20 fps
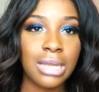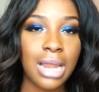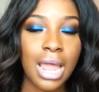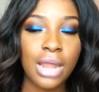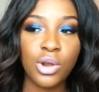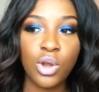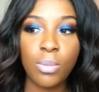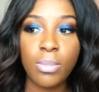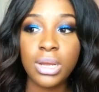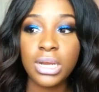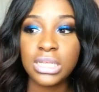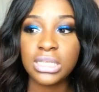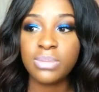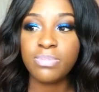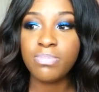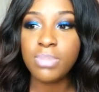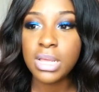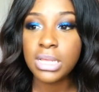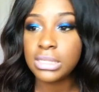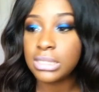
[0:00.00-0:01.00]
like nobody's
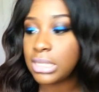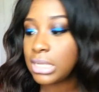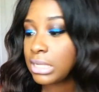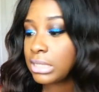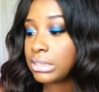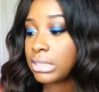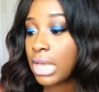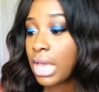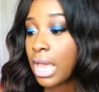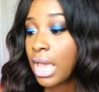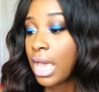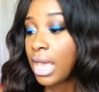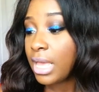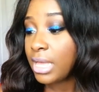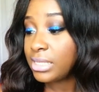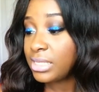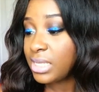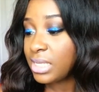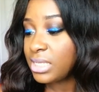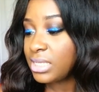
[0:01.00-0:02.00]
business.
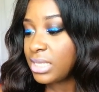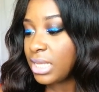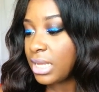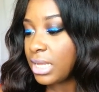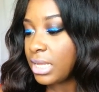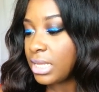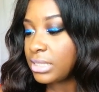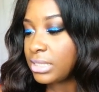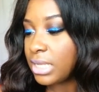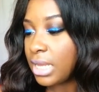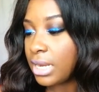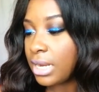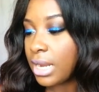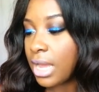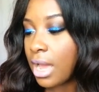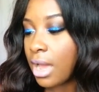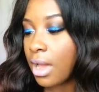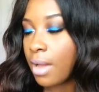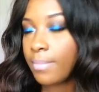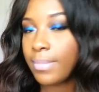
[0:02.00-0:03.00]
It says it's an
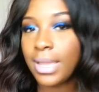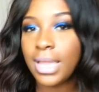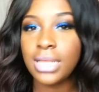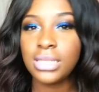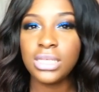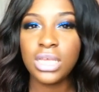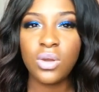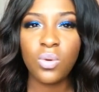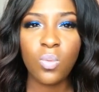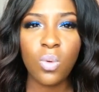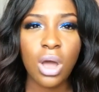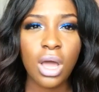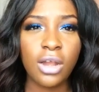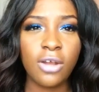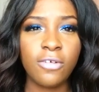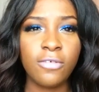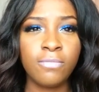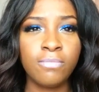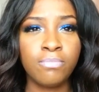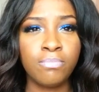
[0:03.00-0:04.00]

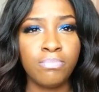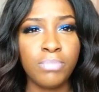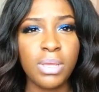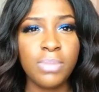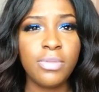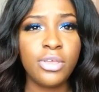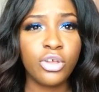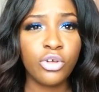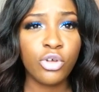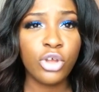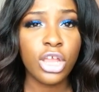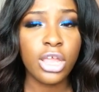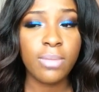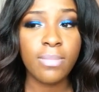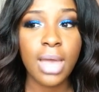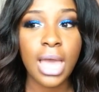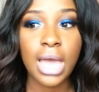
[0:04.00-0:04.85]
18-in-1 BB cream,